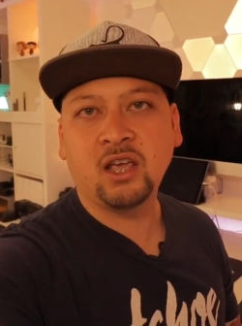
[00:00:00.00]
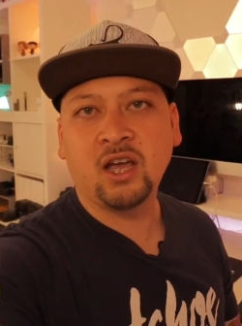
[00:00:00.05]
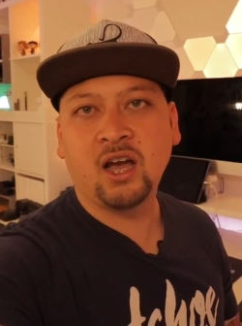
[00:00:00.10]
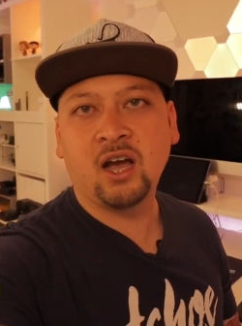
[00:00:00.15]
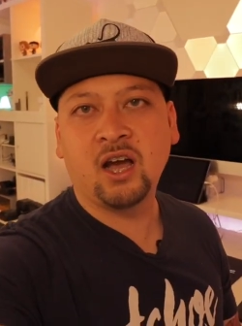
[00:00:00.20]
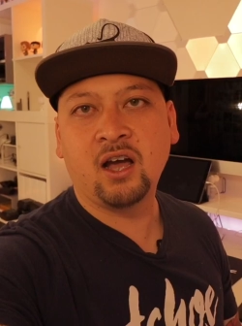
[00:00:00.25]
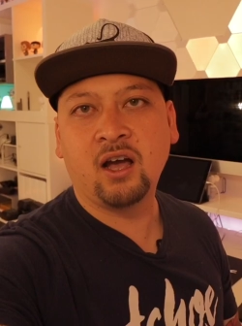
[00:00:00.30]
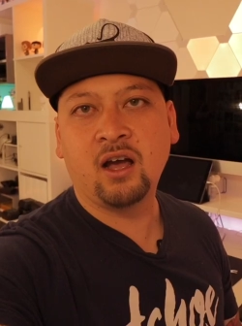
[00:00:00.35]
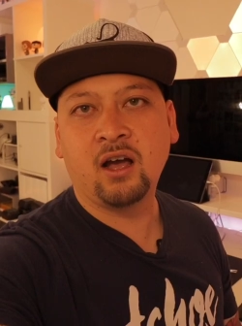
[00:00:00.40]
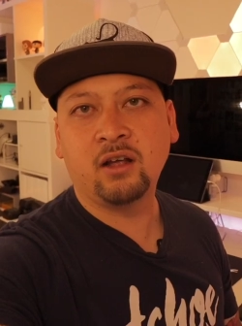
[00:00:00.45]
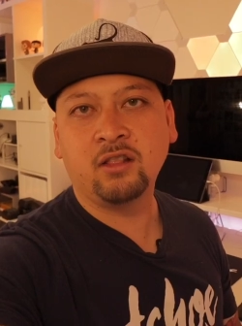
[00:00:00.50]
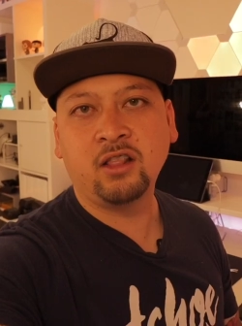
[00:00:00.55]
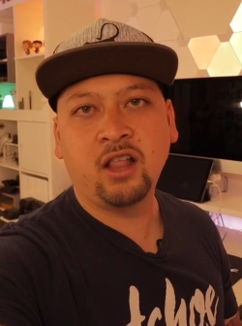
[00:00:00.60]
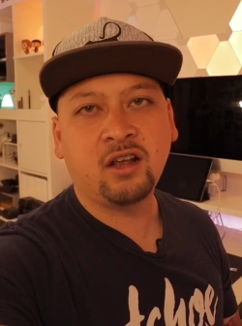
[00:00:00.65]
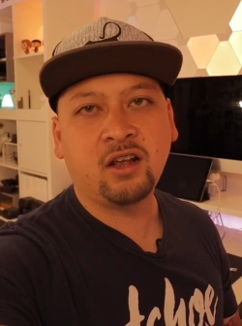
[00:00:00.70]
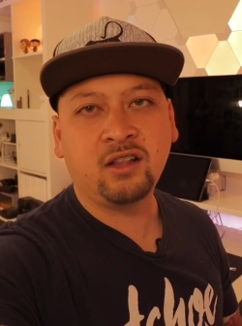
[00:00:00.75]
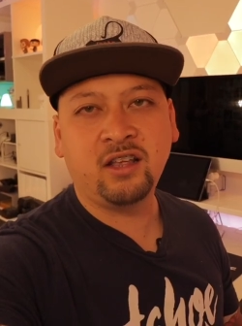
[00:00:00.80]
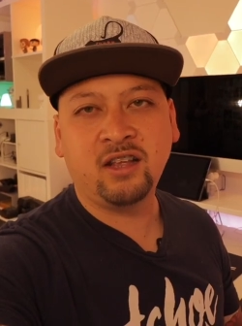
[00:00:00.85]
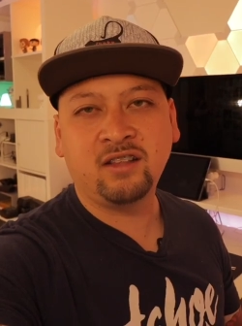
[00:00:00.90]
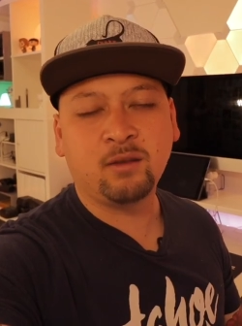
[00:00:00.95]

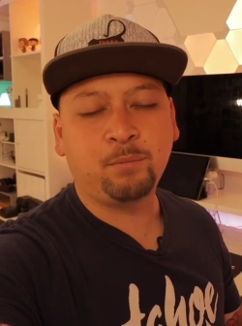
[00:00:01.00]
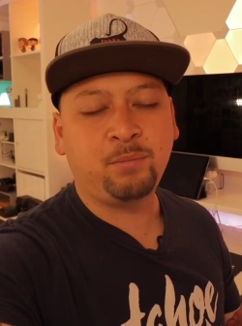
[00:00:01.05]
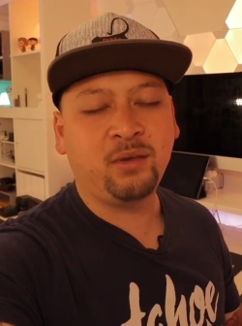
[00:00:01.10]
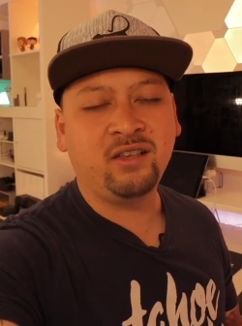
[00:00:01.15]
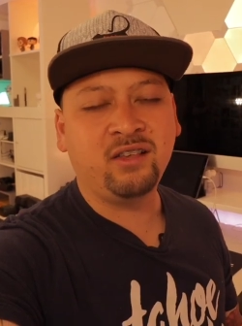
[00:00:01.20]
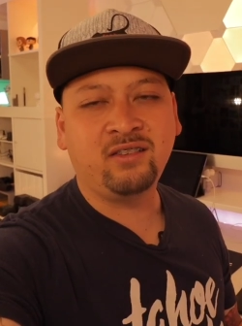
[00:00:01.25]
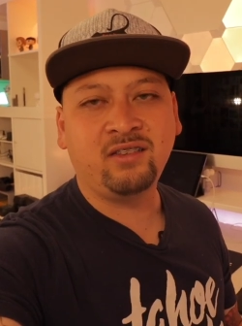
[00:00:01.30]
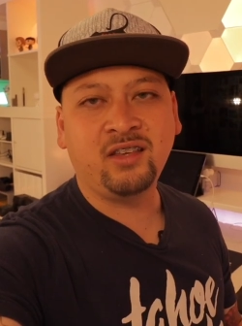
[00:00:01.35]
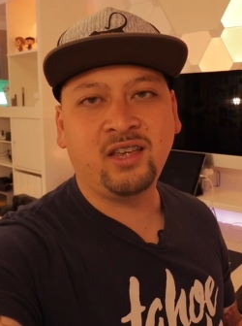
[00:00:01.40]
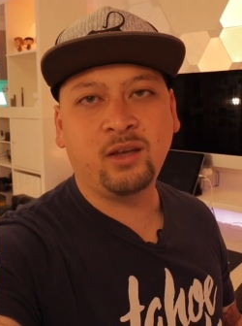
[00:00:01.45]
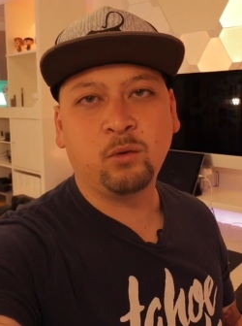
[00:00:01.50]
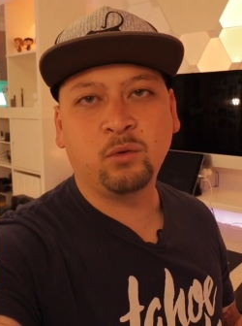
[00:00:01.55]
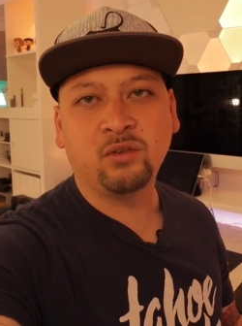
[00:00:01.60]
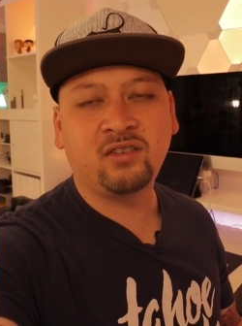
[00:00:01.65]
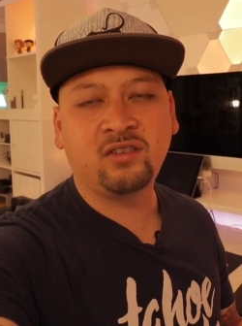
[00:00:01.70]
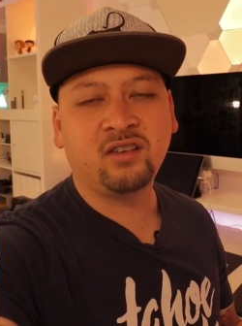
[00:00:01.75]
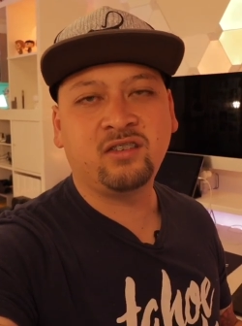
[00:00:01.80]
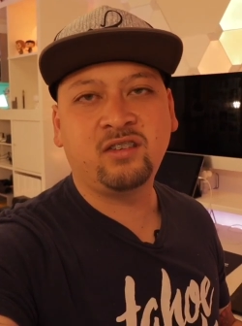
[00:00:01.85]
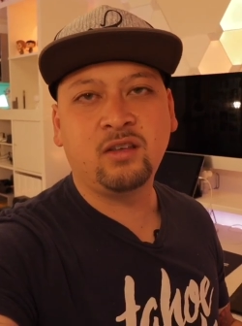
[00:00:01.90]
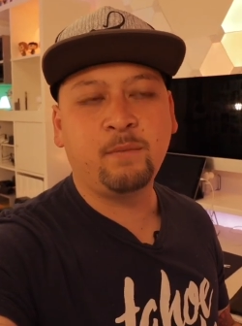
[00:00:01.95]
Luckily, it's a PC. It was
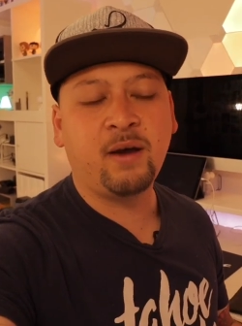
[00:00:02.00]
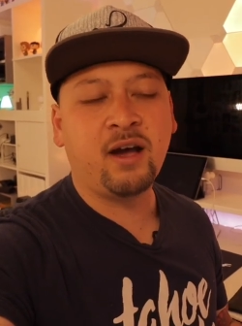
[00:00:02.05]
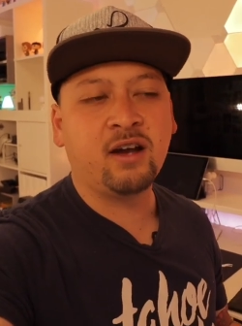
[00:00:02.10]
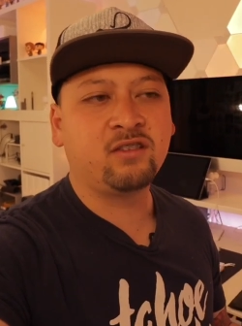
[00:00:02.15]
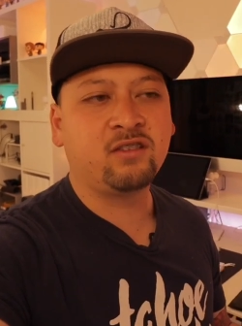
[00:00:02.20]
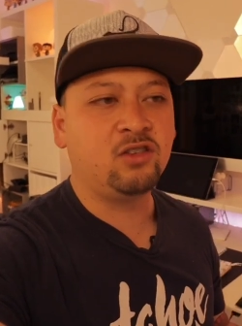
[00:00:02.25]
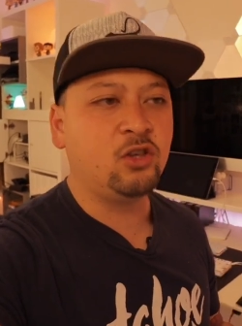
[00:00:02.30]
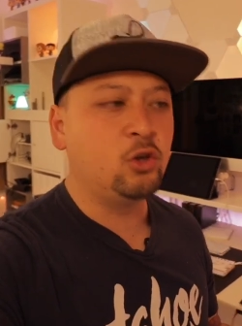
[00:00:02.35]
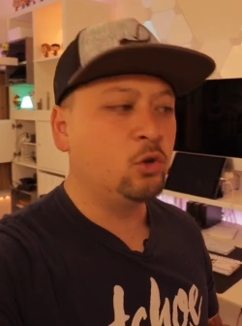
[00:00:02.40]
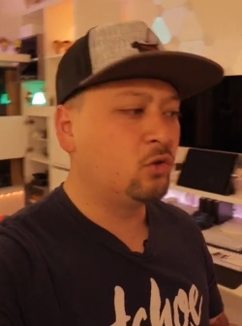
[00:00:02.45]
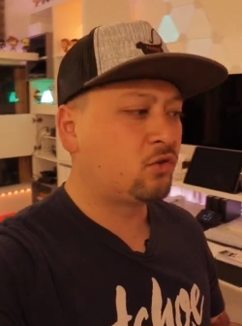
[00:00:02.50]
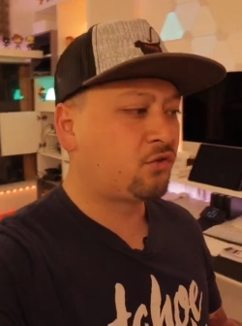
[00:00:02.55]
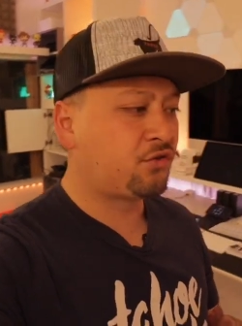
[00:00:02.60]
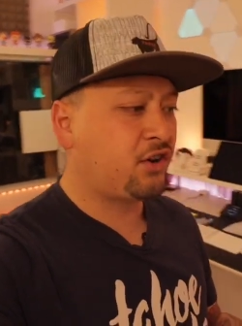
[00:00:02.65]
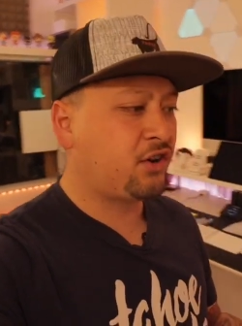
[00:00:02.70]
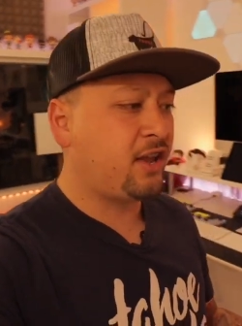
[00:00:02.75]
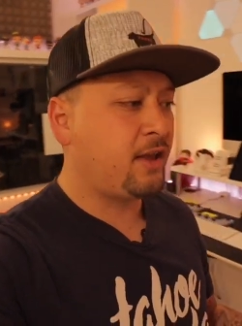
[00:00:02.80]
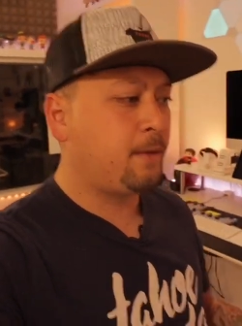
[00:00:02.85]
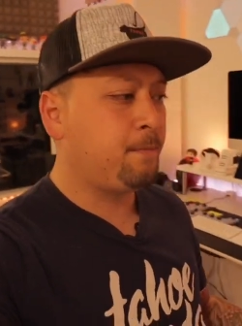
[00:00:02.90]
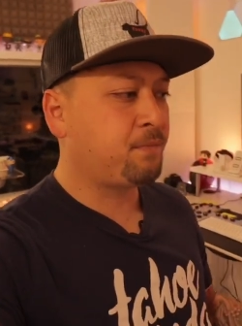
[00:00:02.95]
60 bucks used for
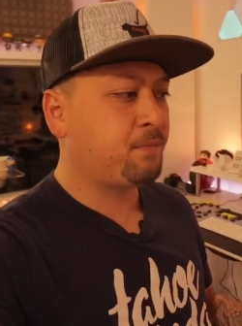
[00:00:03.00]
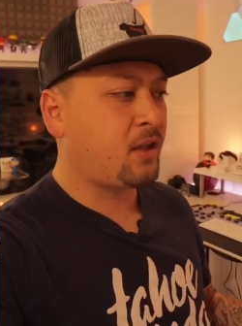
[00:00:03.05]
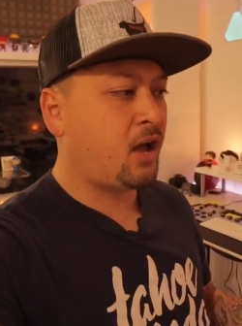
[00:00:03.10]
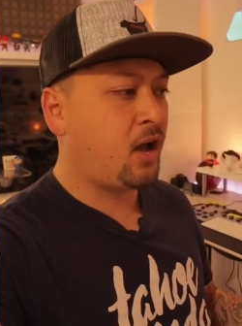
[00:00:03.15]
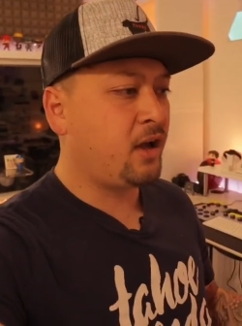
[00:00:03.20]
him.